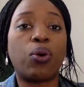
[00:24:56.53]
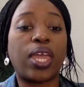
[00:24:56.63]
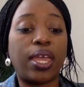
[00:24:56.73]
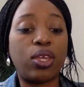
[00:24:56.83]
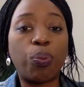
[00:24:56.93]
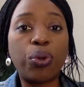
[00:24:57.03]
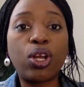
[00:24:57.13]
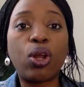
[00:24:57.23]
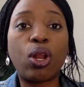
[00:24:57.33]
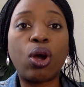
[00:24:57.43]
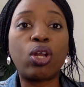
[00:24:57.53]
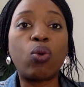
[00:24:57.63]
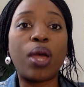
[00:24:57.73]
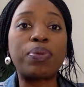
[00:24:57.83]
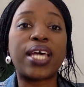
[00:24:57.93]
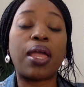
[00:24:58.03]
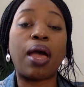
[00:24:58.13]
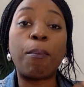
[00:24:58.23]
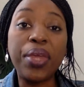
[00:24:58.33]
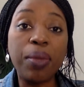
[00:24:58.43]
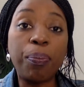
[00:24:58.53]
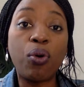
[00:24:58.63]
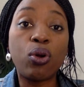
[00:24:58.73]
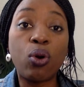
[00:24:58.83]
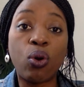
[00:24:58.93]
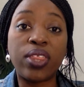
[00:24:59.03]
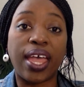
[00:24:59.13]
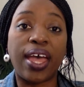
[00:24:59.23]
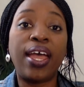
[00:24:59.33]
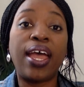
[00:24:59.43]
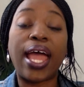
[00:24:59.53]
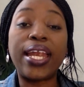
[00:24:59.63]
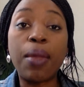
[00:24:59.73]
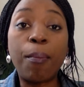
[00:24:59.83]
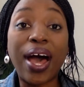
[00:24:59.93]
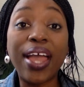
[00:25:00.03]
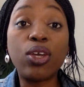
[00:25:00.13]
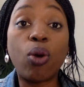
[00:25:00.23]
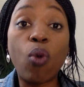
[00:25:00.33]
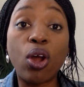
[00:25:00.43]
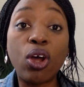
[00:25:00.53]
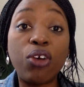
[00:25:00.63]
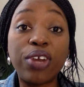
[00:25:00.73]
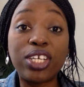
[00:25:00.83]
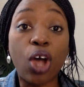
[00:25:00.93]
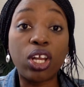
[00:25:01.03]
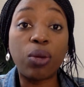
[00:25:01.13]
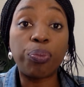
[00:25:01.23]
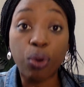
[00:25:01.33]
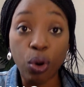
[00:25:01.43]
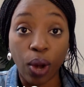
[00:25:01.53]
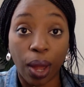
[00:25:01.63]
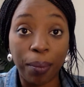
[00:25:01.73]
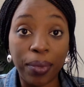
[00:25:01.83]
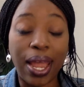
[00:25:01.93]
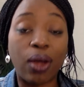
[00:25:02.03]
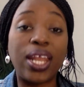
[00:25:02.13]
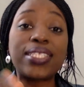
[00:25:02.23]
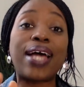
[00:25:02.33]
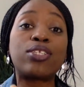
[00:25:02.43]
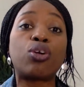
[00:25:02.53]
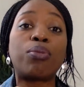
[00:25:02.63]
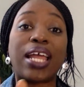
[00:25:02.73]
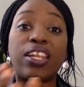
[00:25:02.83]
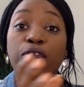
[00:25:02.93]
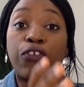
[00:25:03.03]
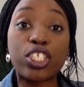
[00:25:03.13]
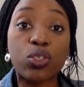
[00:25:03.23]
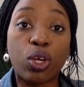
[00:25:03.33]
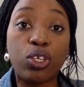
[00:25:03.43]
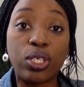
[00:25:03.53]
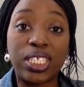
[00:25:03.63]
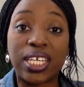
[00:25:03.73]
Okay, you put it on a website and people go there and they buy your $100 program. Now, let's assume that the first one you